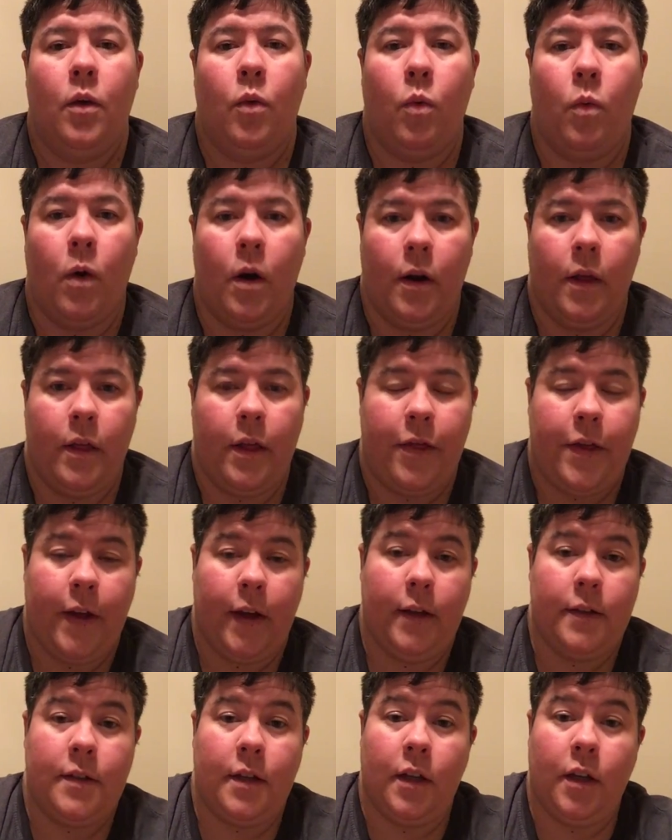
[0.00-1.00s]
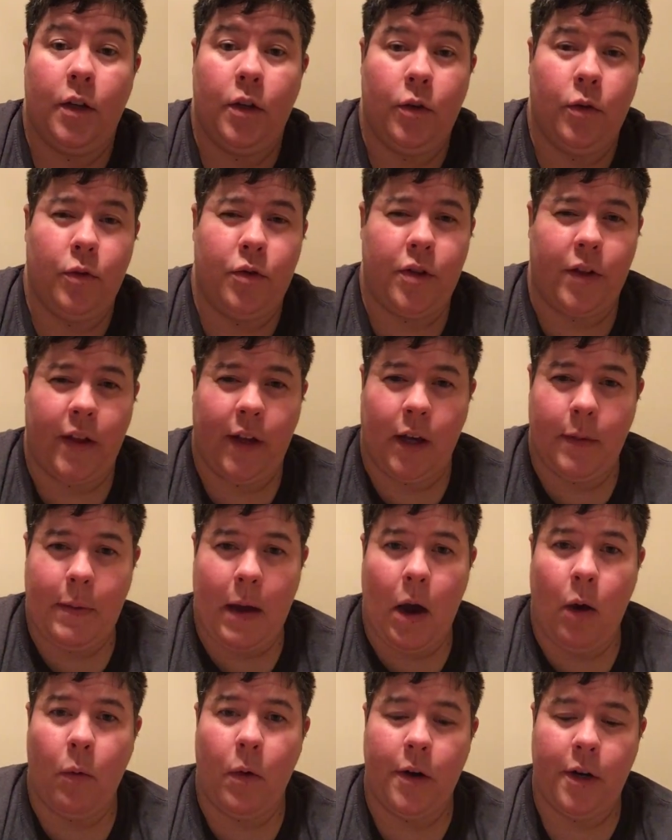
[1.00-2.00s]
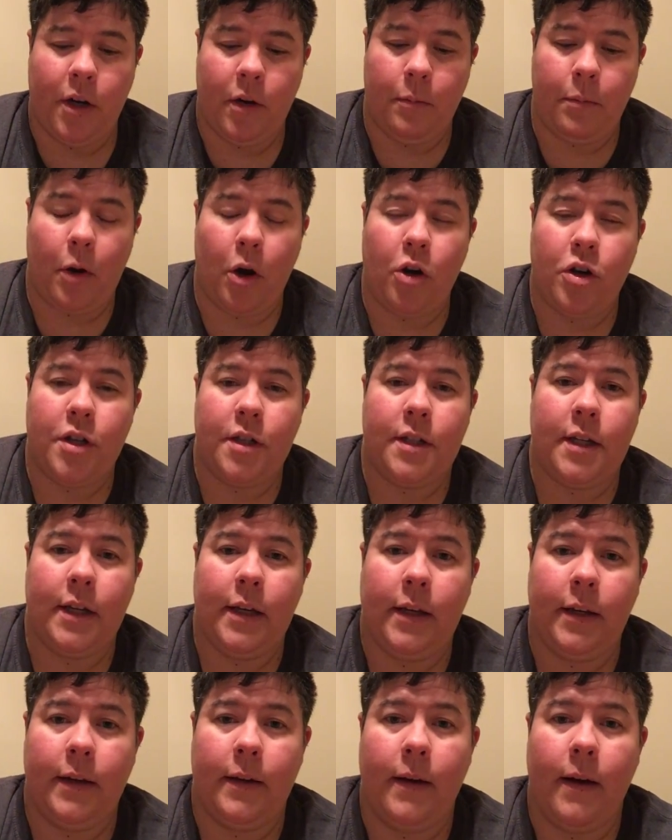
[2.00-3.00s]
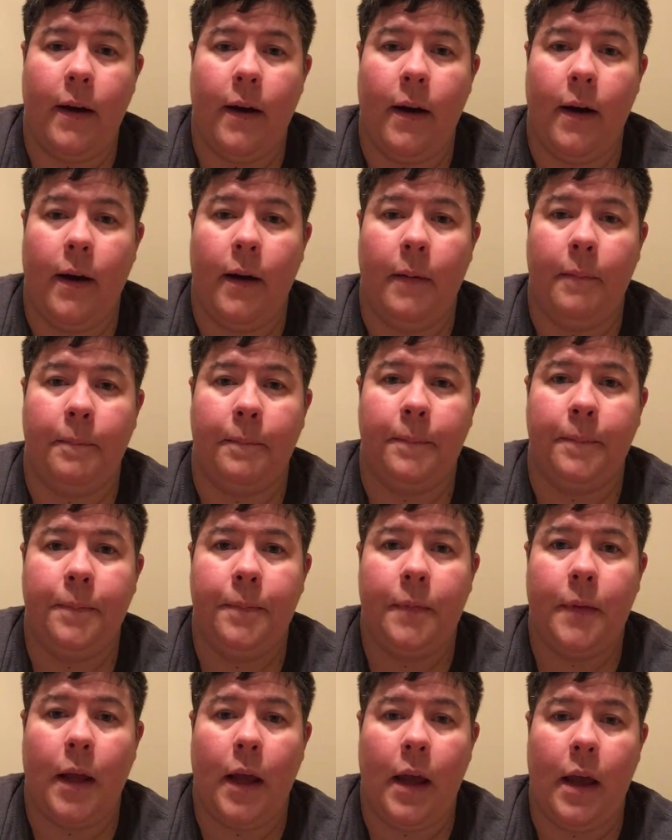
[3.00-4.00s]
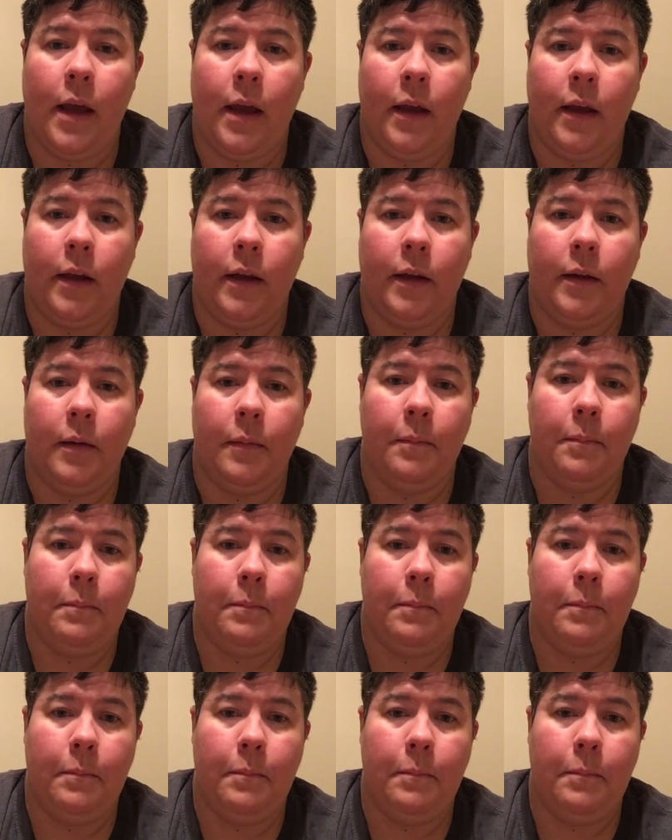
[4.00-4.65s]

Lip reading: One of the things that you should think about when you're purchasing a